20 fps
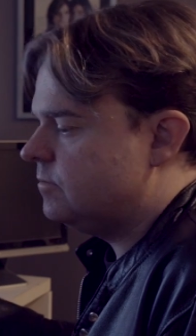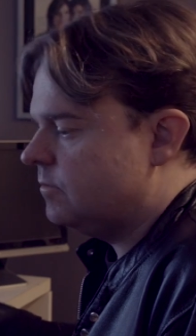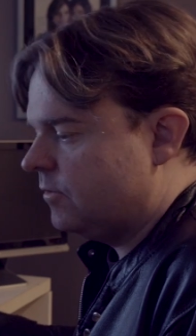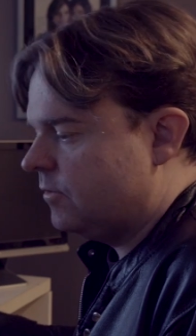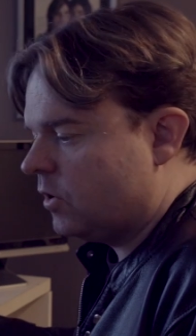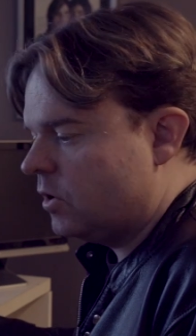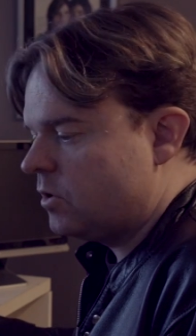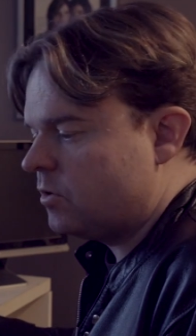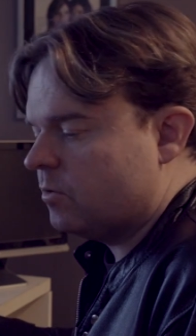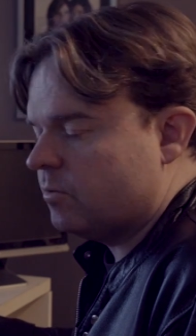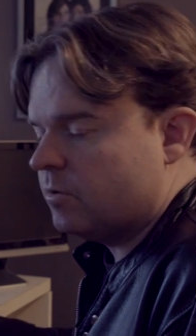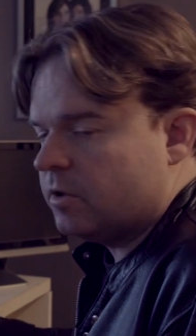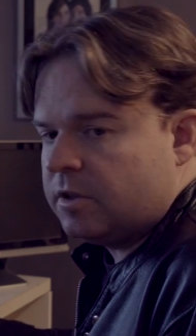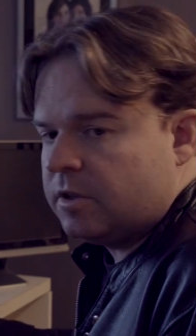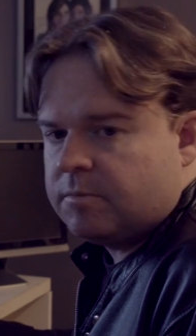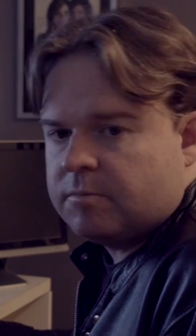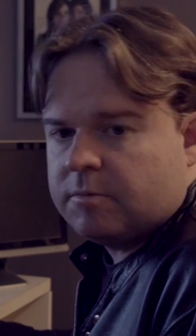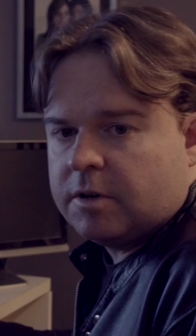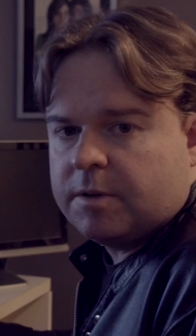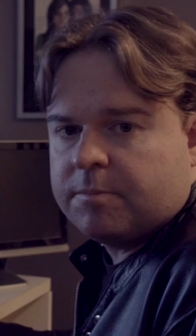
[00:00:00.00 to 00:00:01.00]
vocal
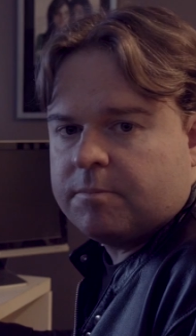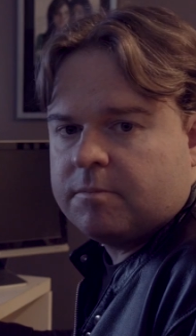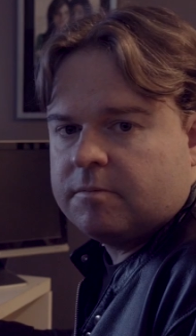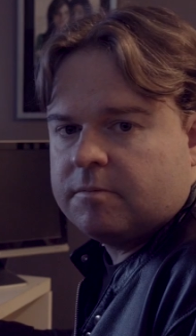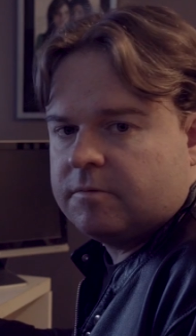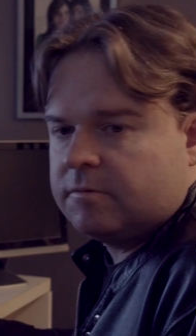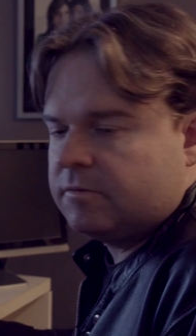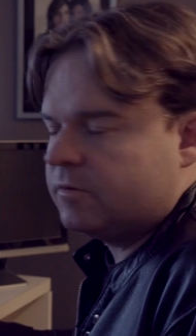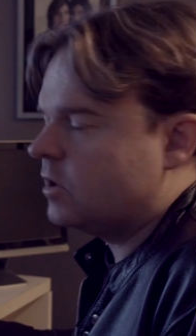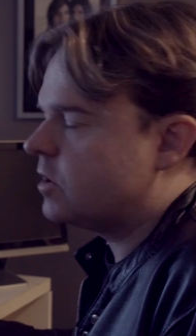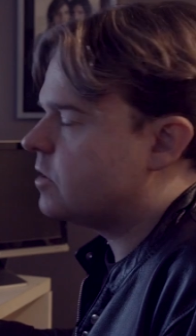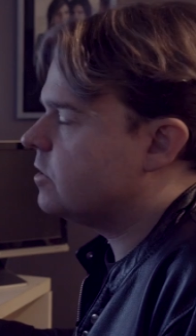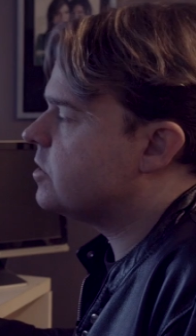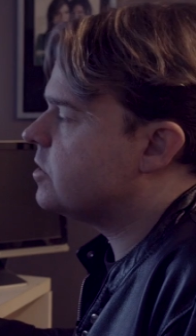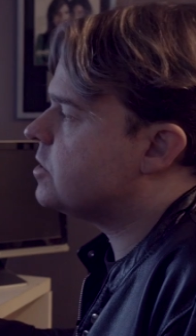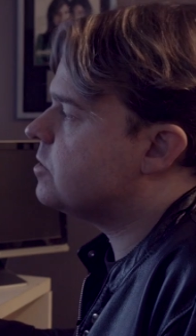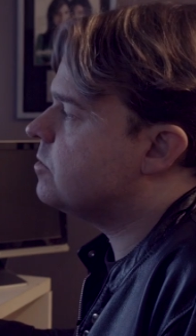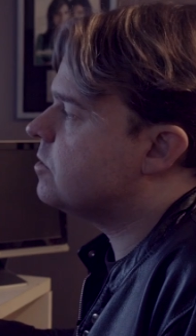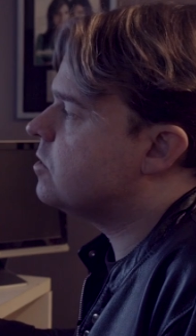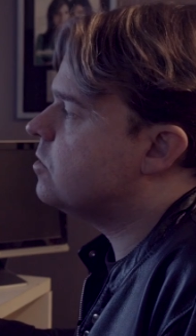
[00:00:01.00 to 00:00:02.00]
room where
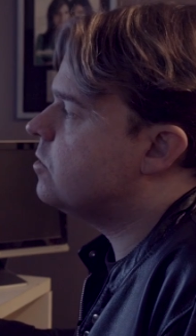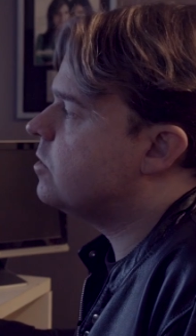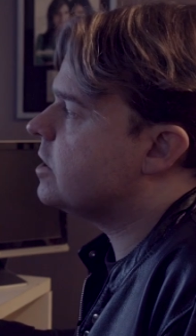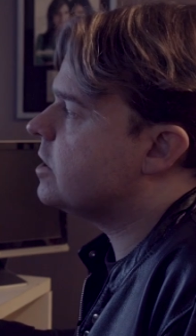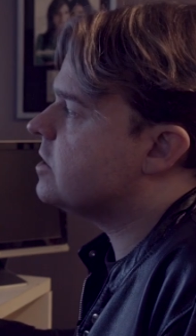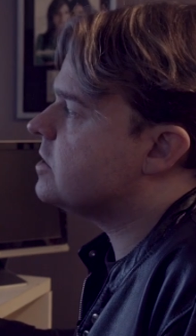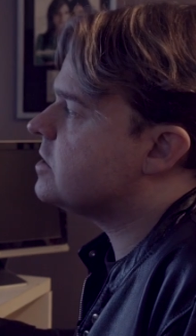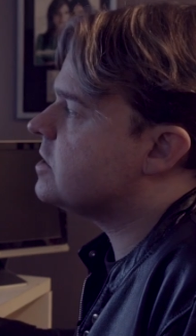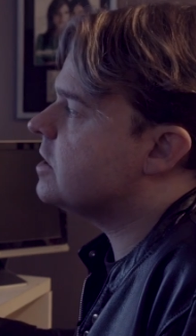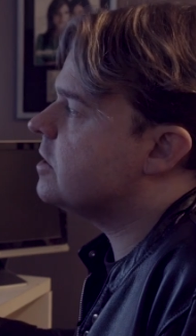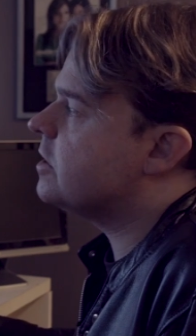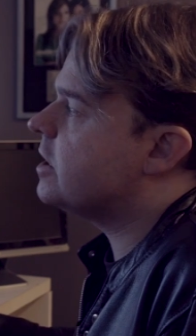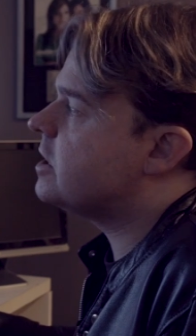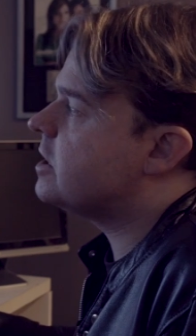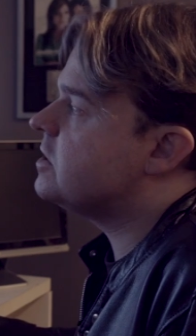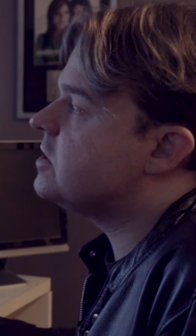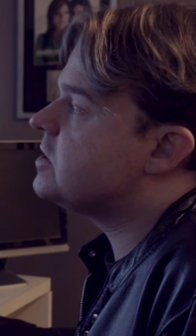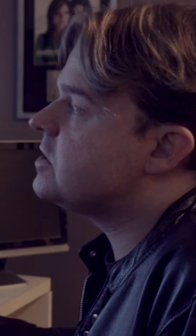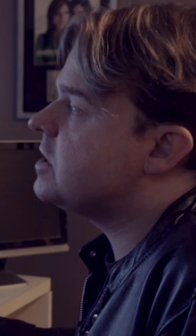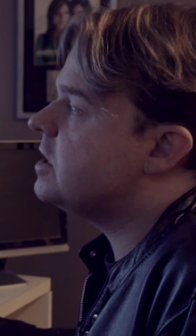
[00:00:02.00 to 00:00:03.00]
vocalists are recording is so they
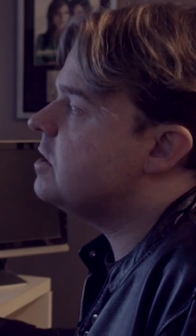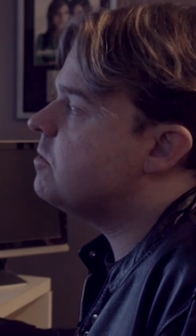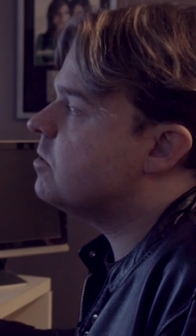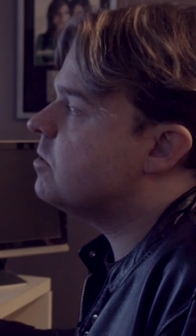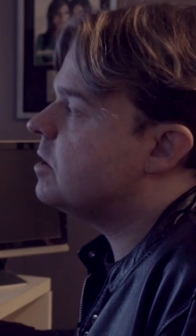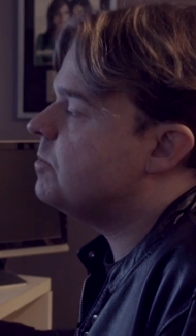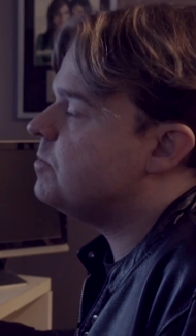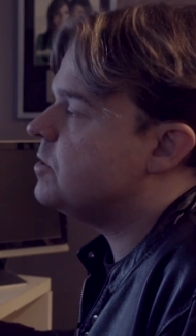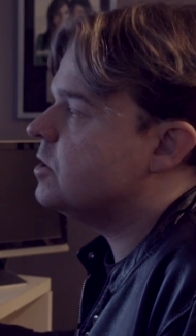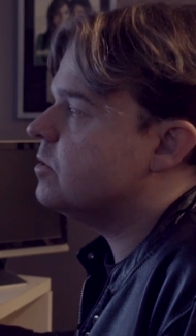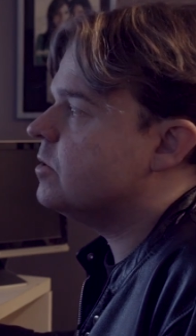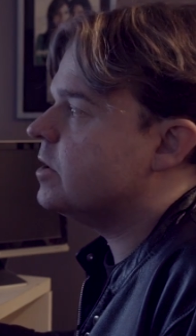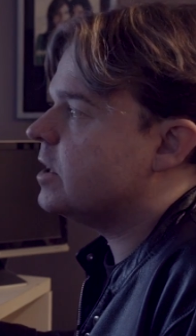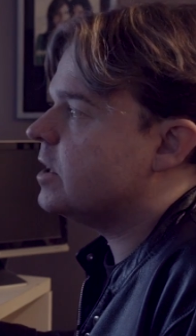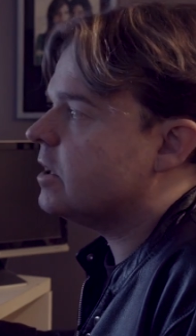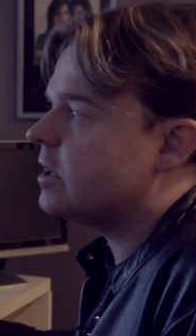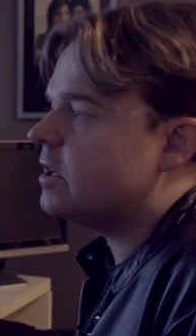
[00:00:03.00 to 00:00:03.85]
can see what I'm doing.